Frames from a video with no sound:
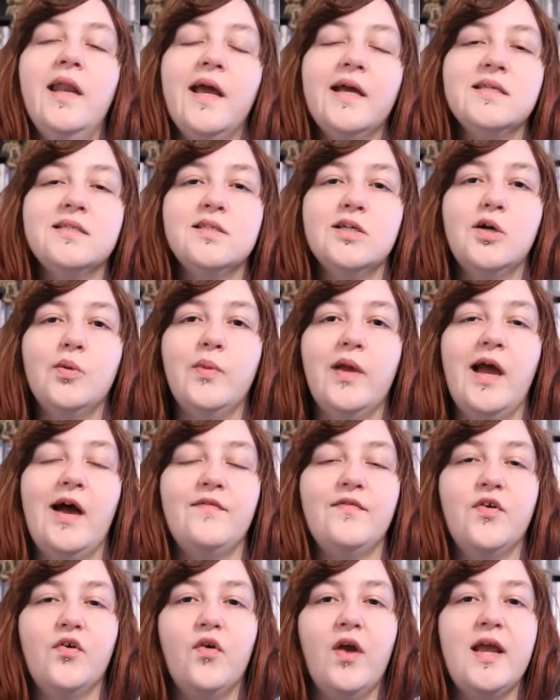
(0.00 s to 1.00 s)
Next up we
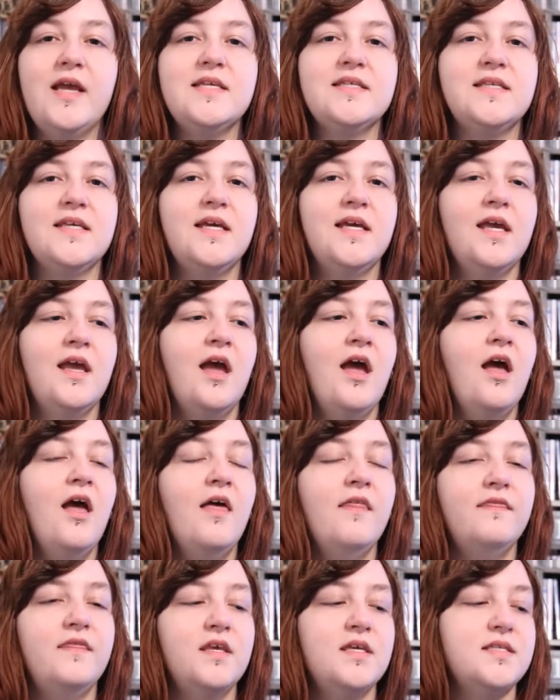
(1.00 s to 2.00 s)
have Crazy.
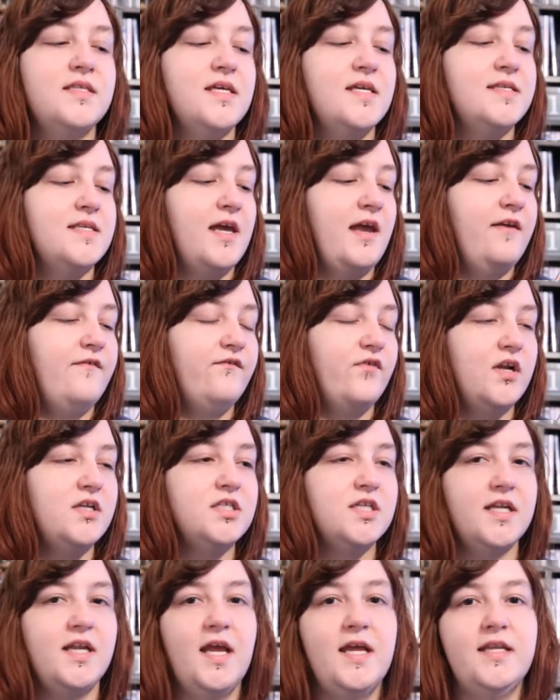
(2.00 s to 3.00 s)
This is a
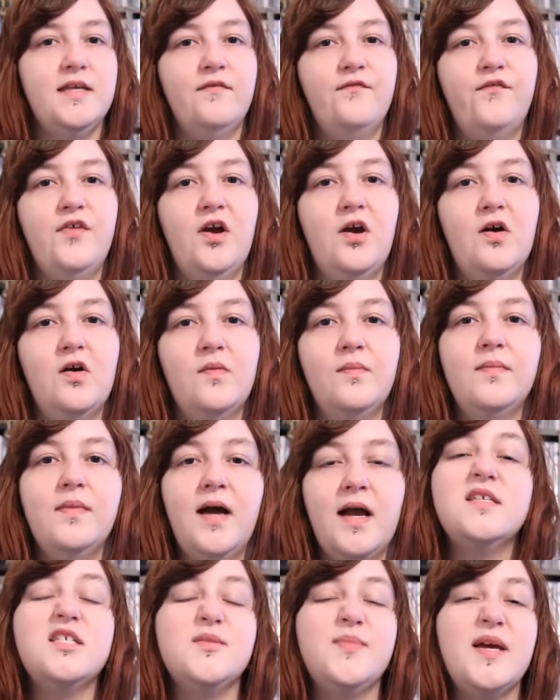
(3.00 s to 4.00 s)
French-Canadian film.
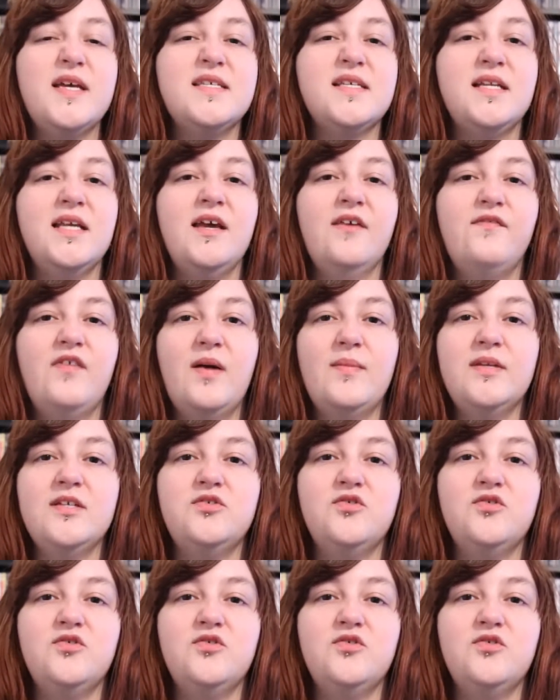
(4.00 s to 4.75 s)
This is basically a family